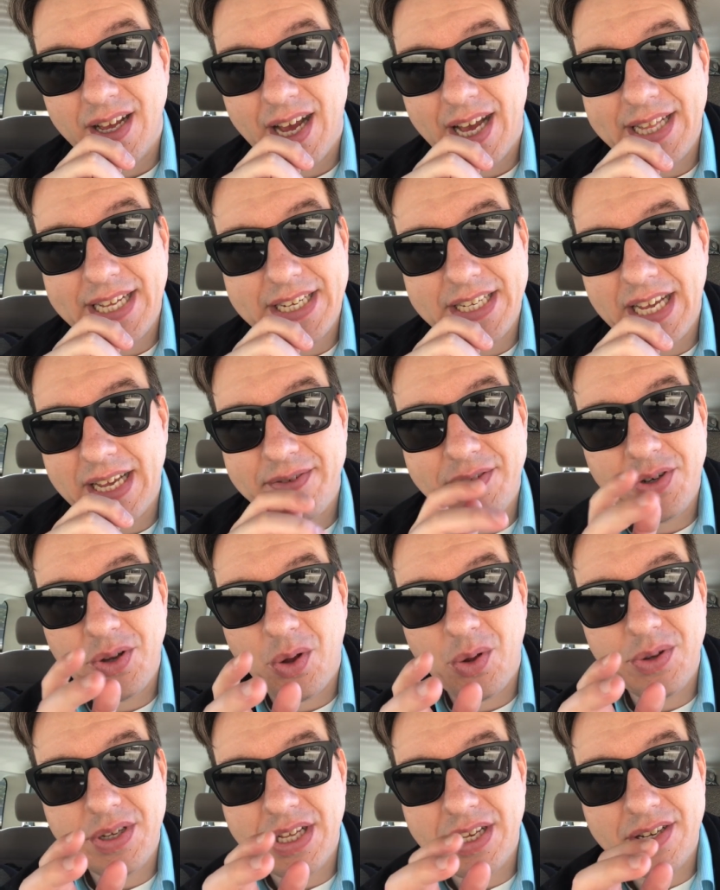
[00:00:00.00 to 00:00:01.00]
I think Dave
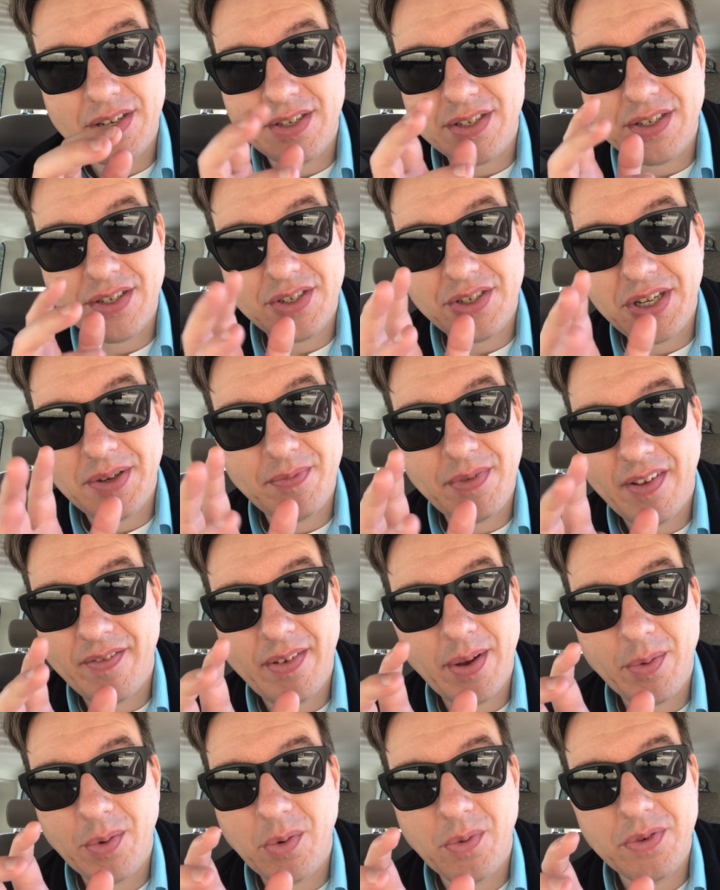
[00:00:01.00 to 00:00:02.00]
Shulkin and Jim
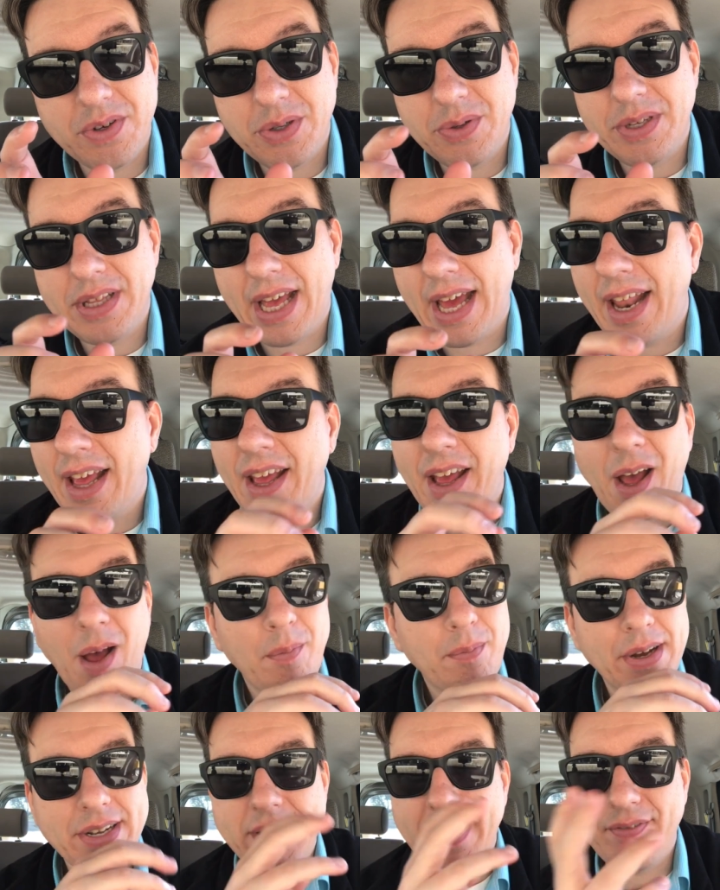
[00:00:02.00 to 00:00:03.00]
Avera were doing that.
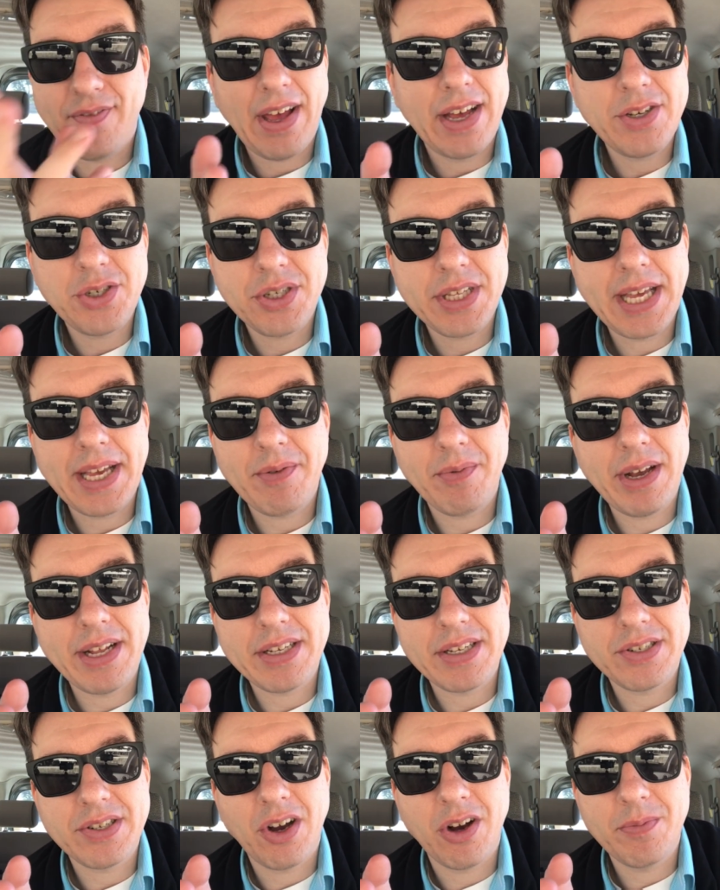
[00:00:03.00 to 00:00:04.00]
But eventually it
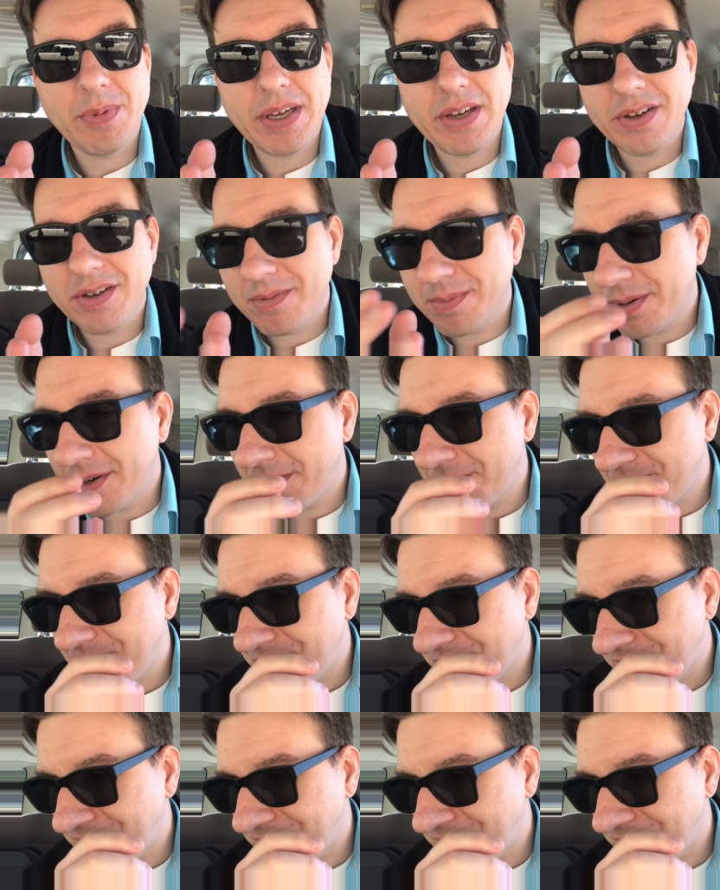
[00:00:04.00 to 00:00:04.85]
went to Tobe Hooper.